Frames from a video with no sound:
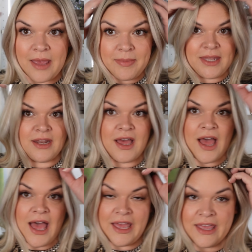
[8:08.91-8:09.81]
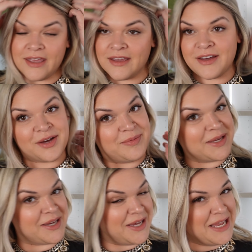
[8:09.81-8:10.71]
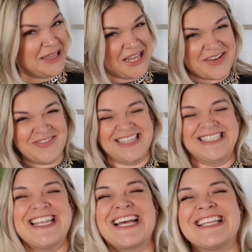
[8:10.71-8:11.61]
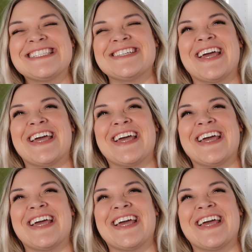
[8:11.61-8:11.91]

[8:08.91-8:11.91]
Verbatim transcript: I mean, I, oh my God, I love this necklace.